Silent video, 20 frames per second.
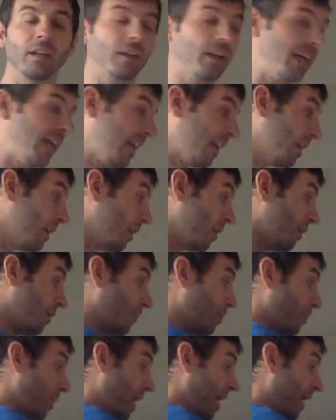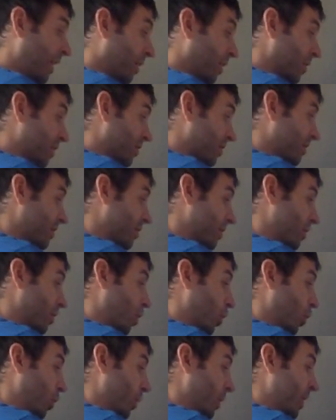Okay, males
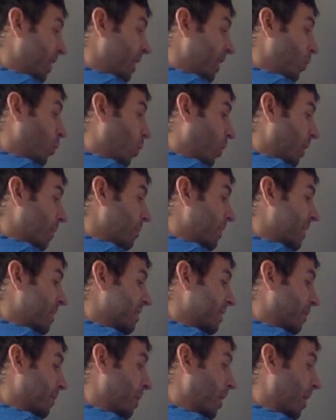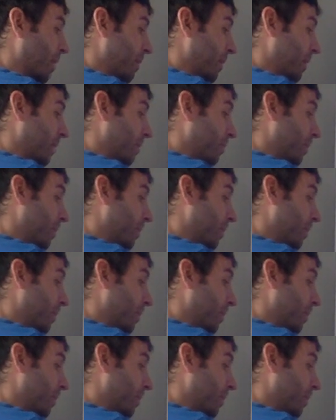only need one messed up copy.